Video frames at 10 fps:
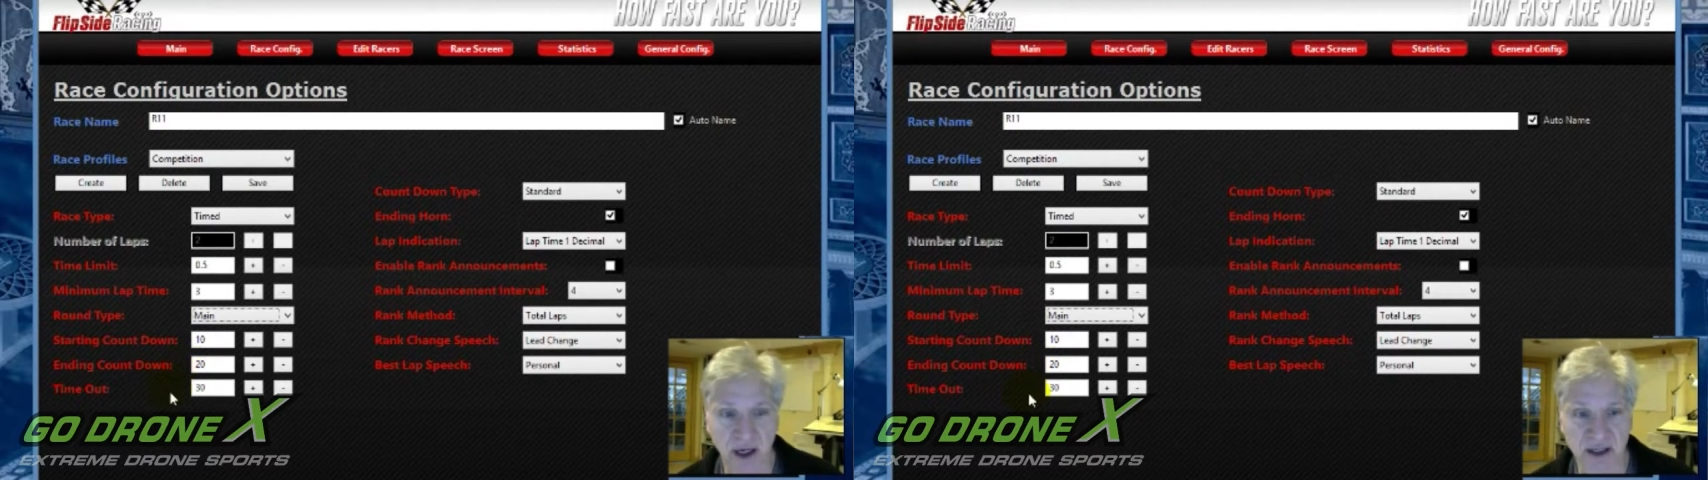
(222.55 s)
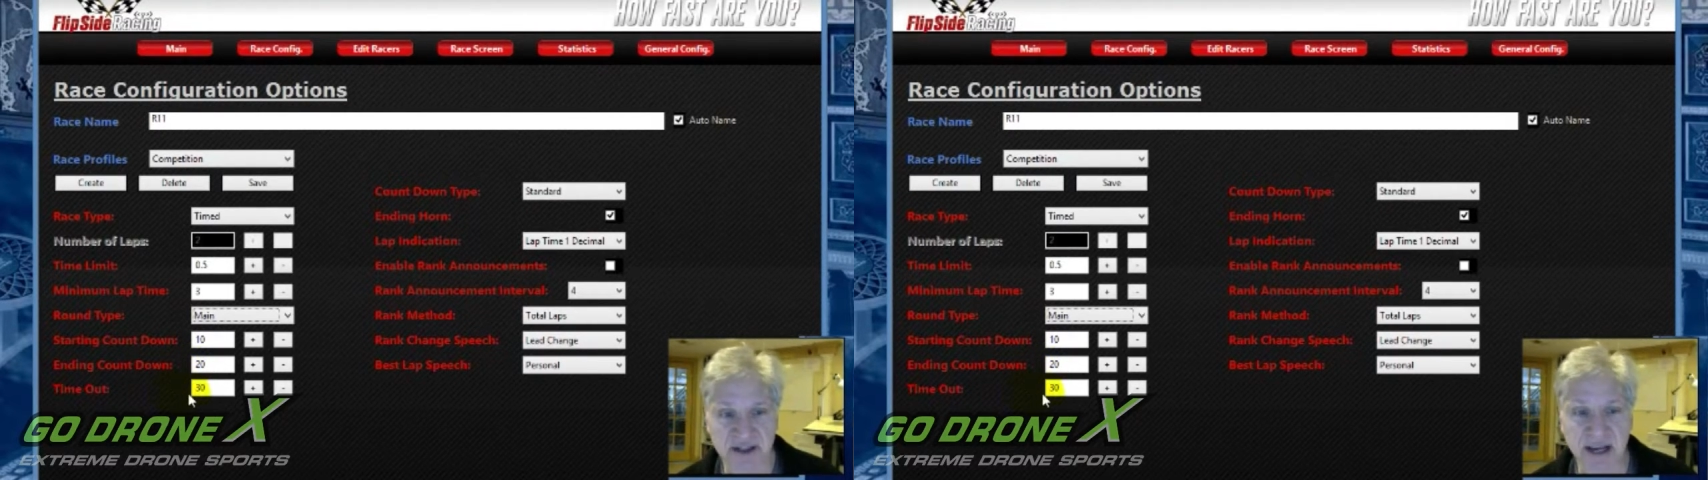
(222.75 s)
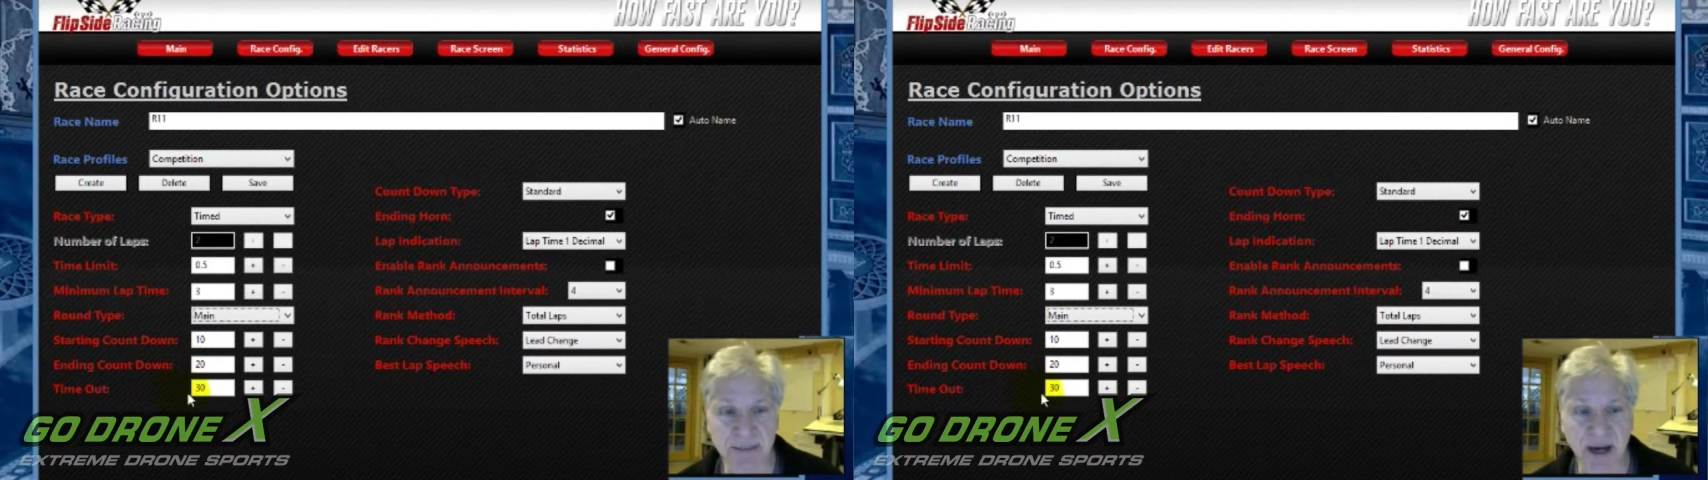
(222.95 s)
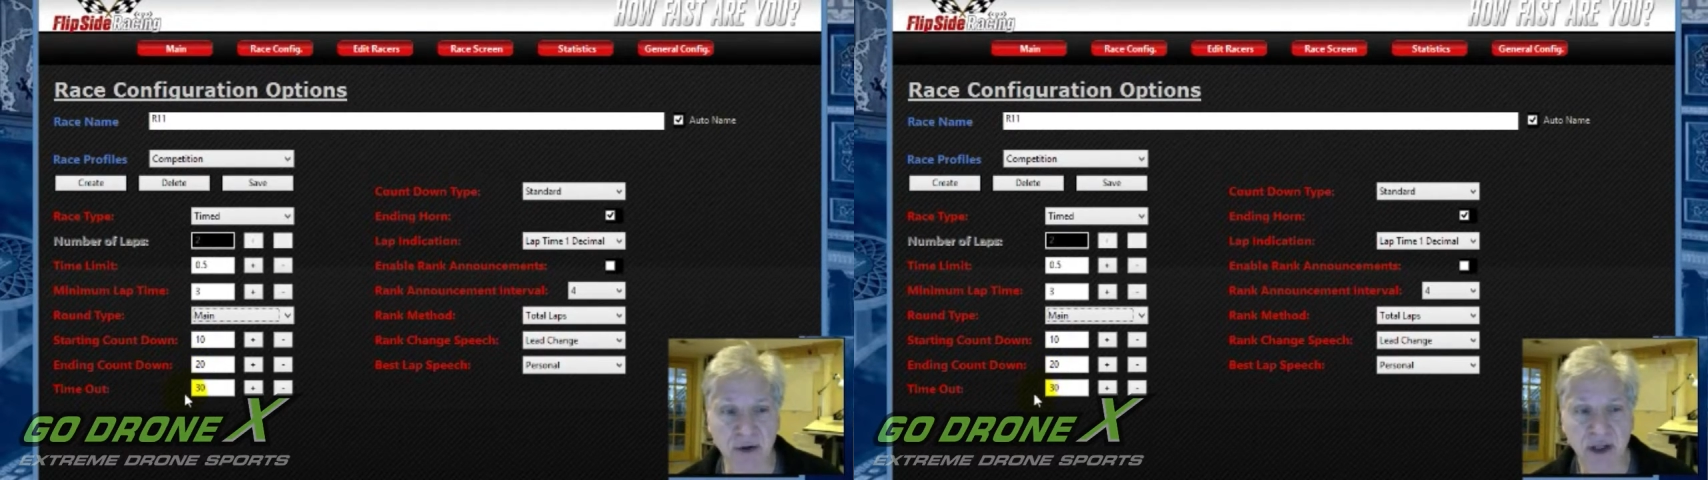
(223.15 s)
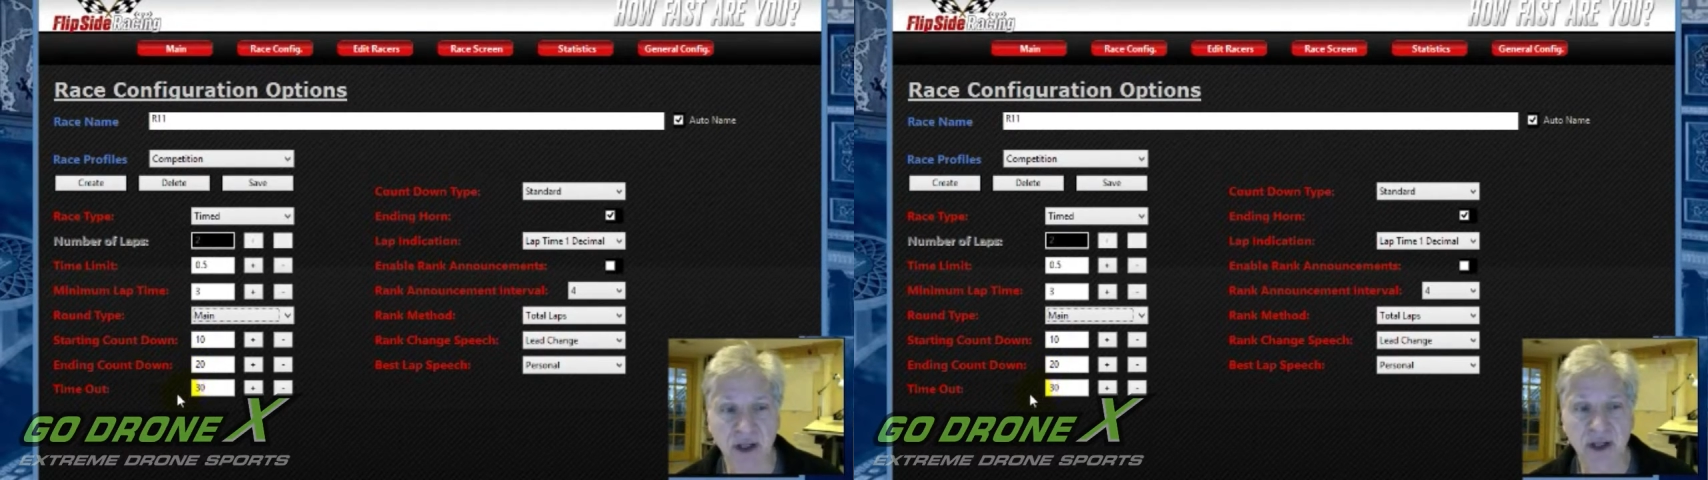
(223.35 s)

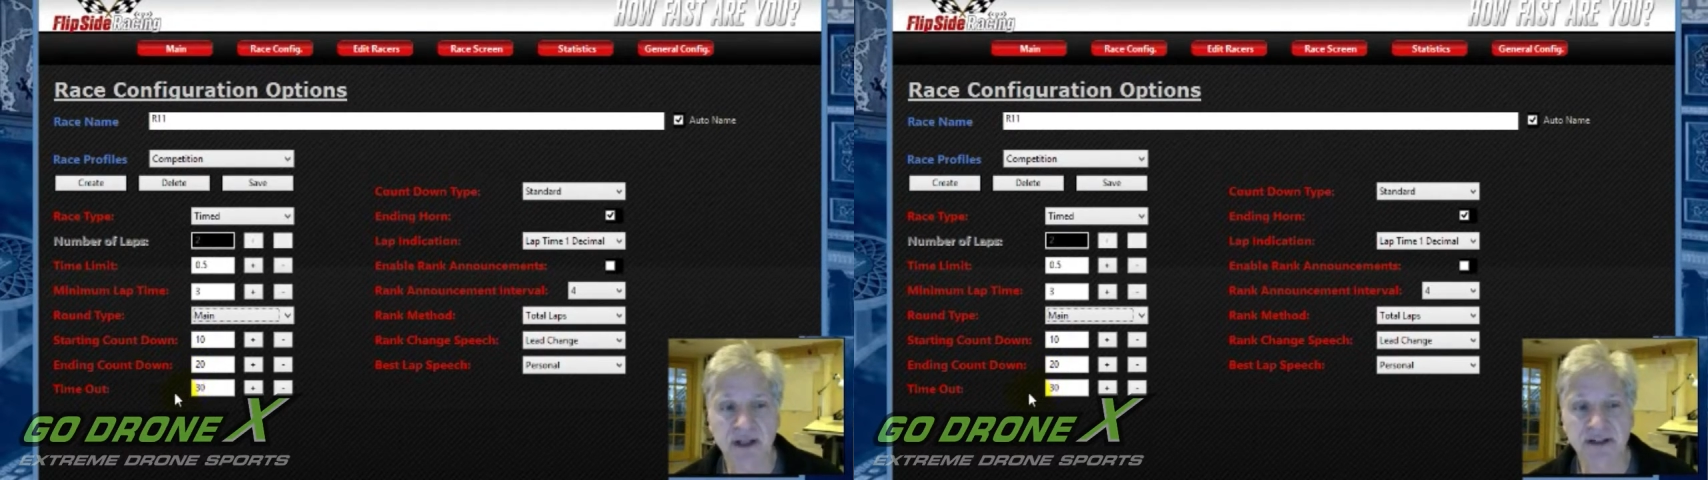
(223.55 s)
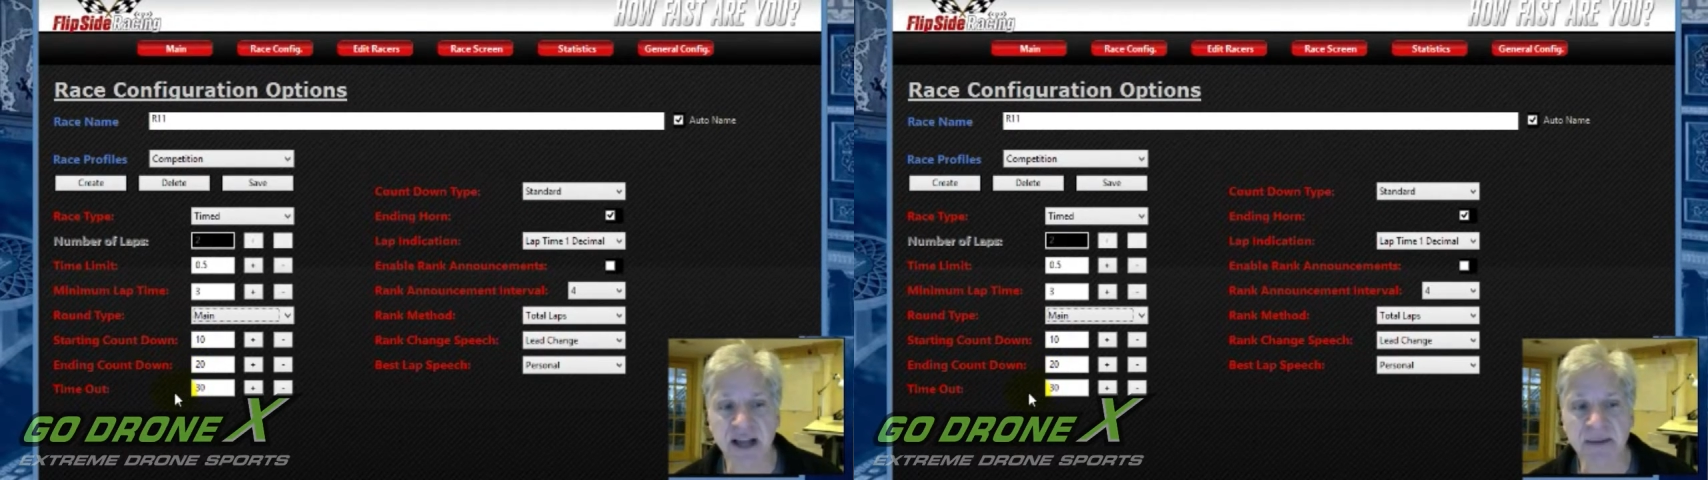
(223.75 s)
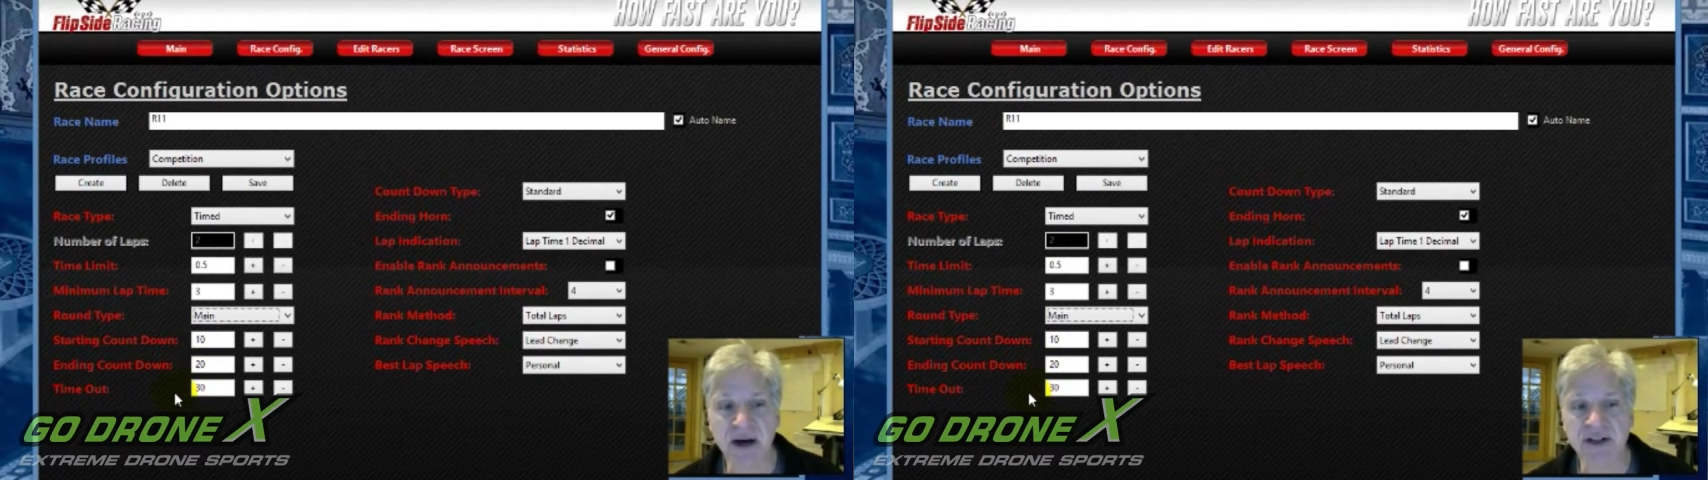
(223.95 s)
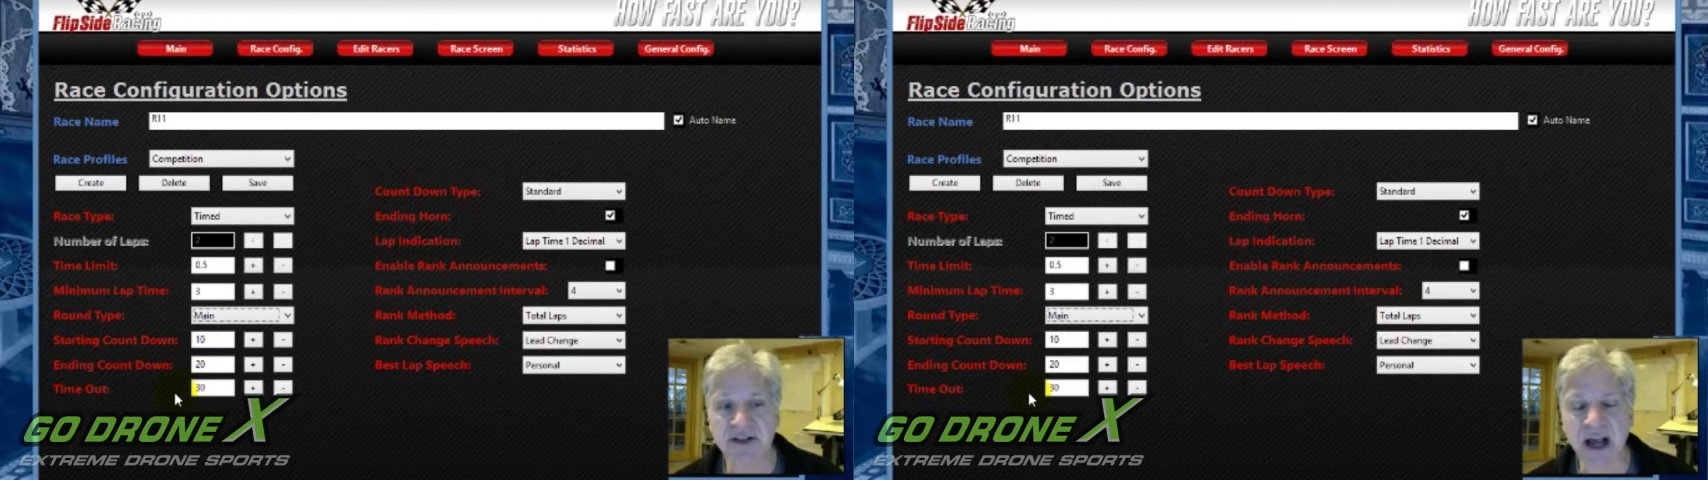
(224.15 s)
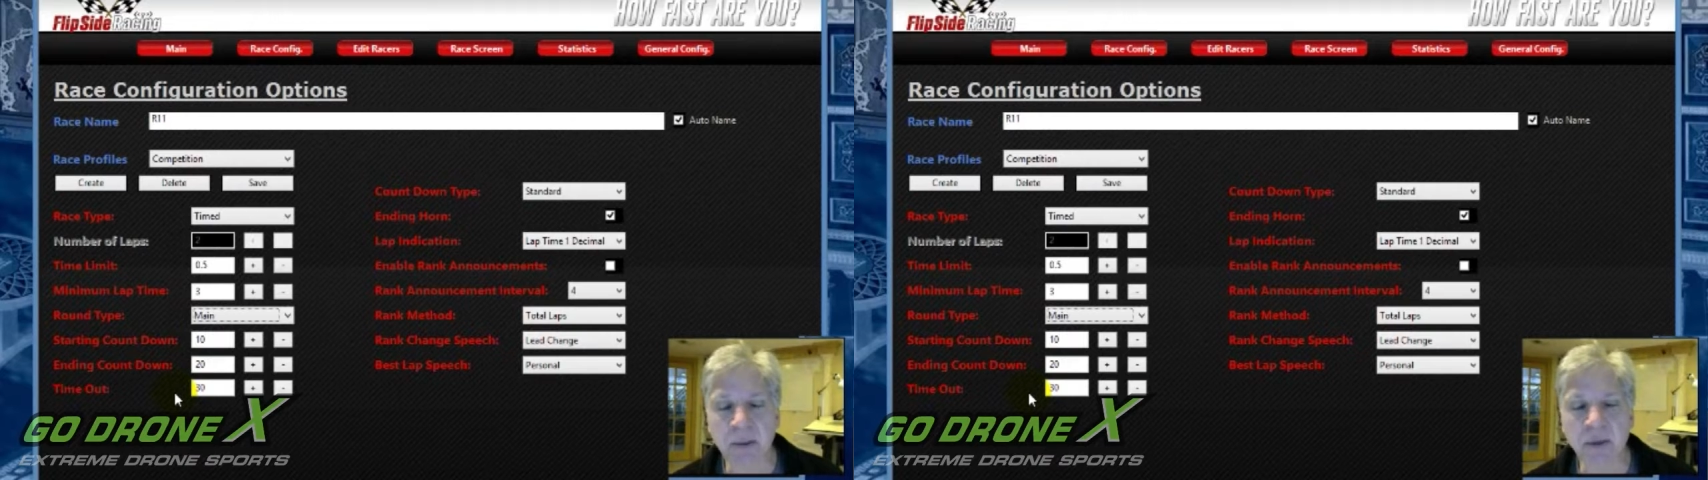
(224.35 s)
Timeout. Timeout is